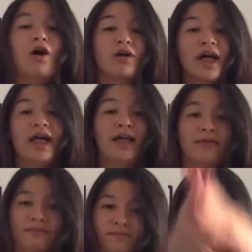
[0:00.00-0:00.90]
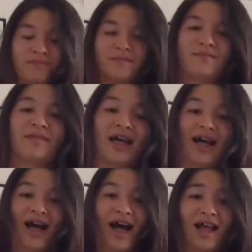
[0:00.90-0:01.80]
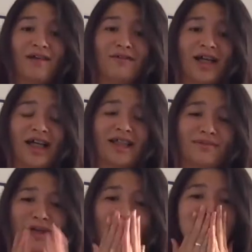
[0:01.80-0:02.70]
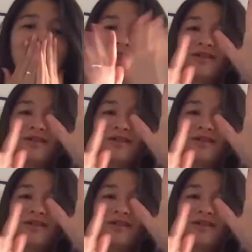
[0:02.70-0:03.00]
Okay. I love you guys. Bye.